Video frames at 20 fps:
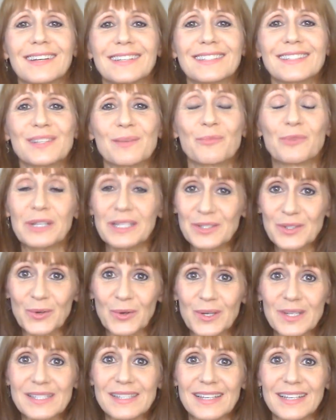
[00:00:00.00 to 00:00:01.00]
some
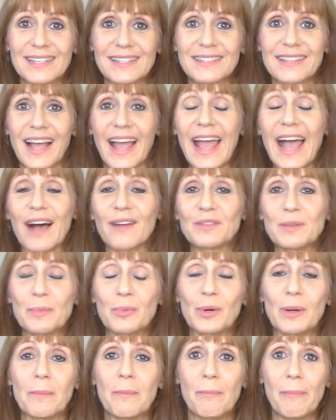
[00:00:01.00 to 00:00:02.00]
resources, I have to
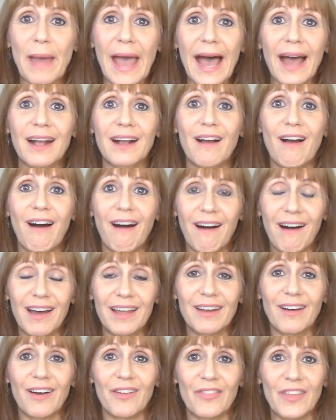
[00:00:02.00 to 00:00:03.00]
put Matt
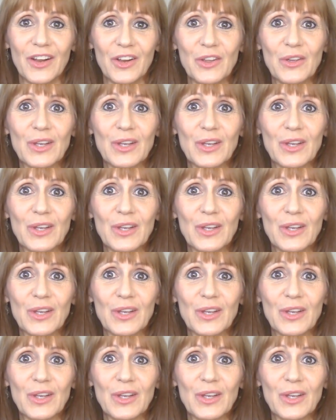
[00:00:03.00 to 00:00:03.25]
Kahn on there.